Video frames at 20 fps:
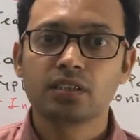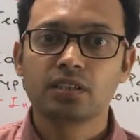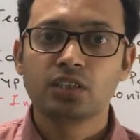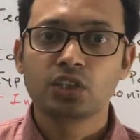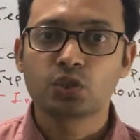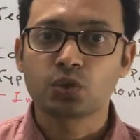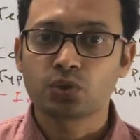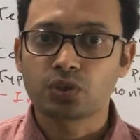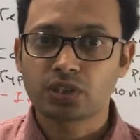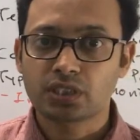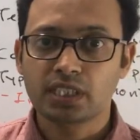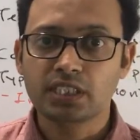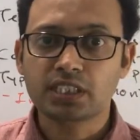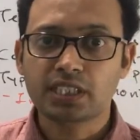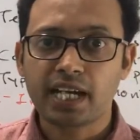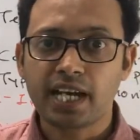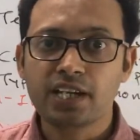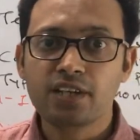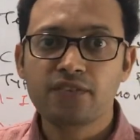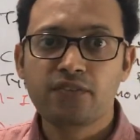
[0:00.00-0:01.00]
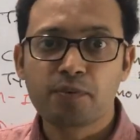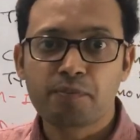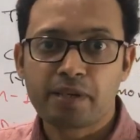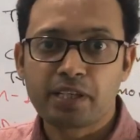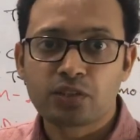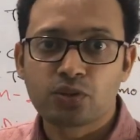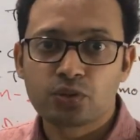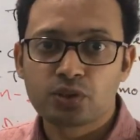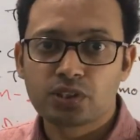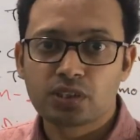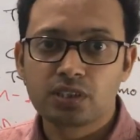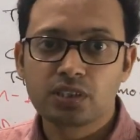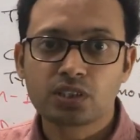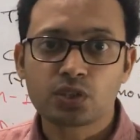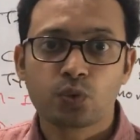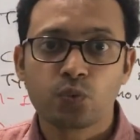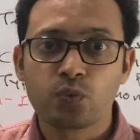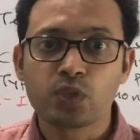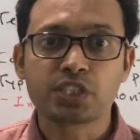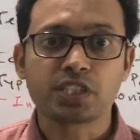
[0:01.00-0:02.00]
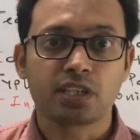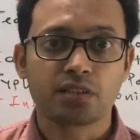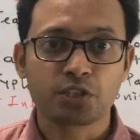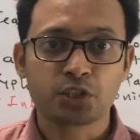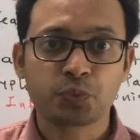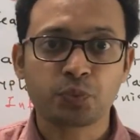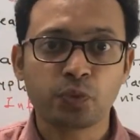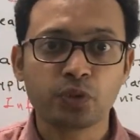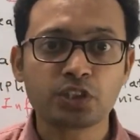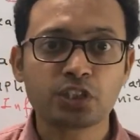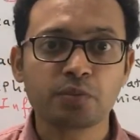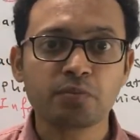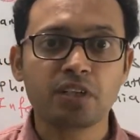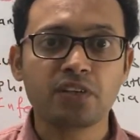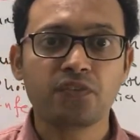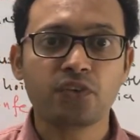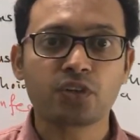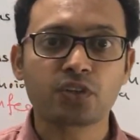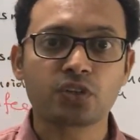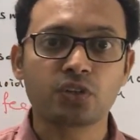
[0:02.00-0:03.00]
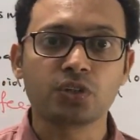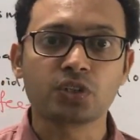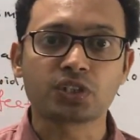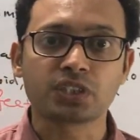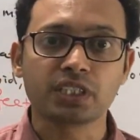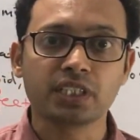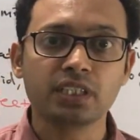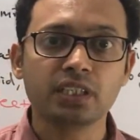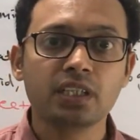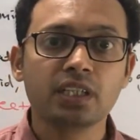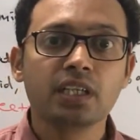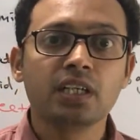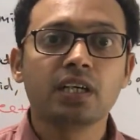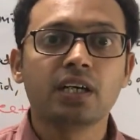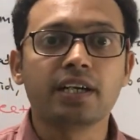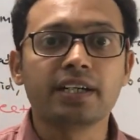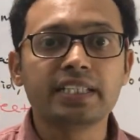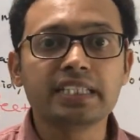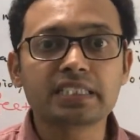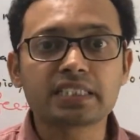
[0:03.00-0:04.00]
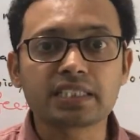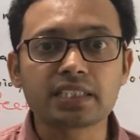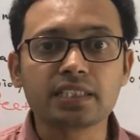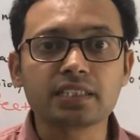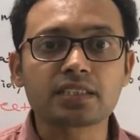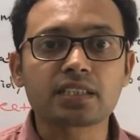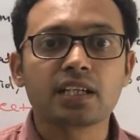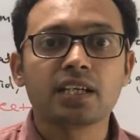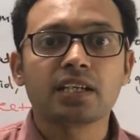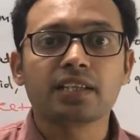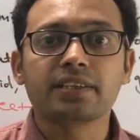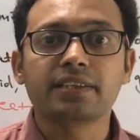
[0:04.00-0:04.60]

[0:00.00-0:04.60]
So such kind of pathogens which are responsible for causing a disease,